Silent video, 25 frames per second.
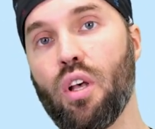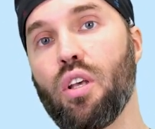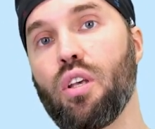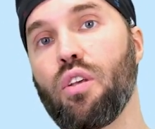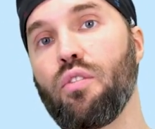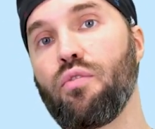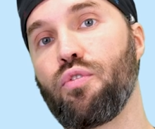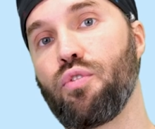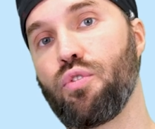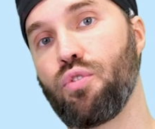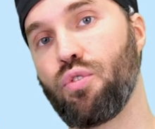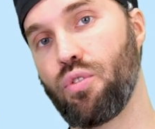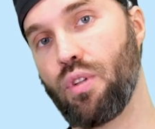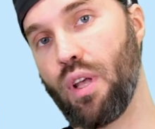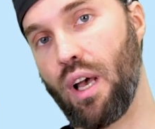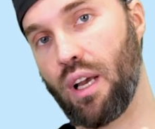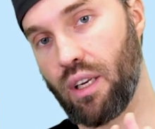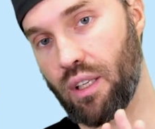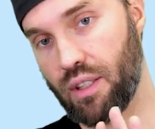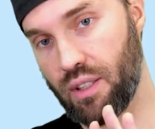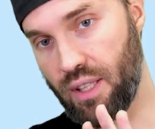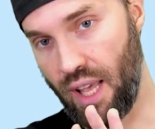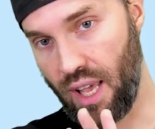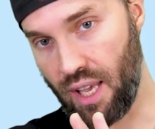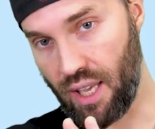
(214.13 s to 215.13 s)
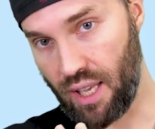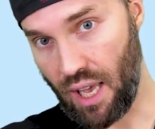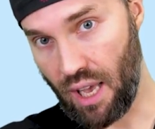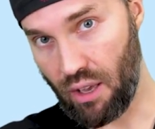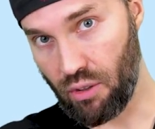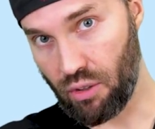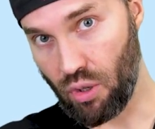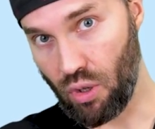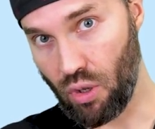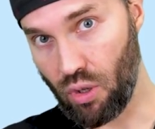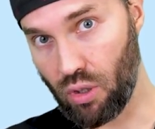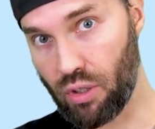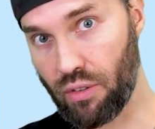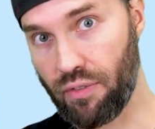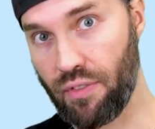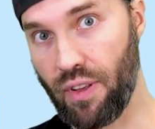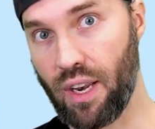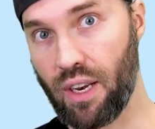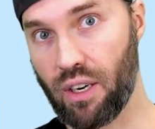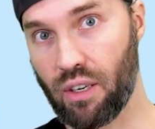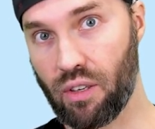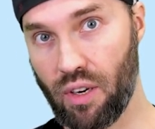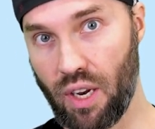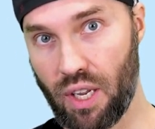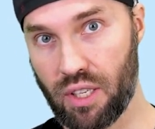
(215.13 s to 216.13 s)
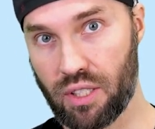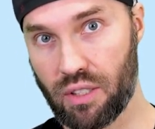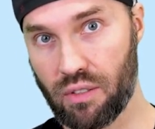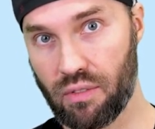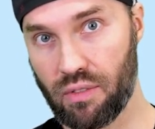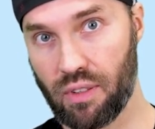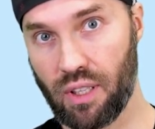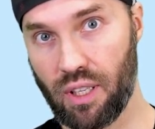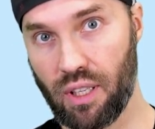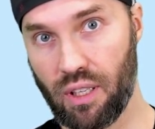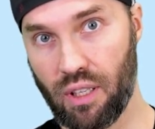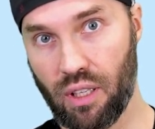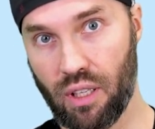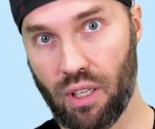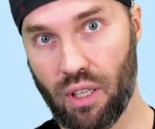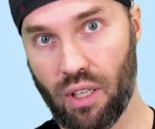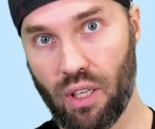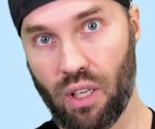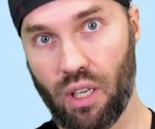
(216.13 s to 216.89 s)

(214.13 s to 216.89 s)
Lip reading: if you take out all the fat aggressively,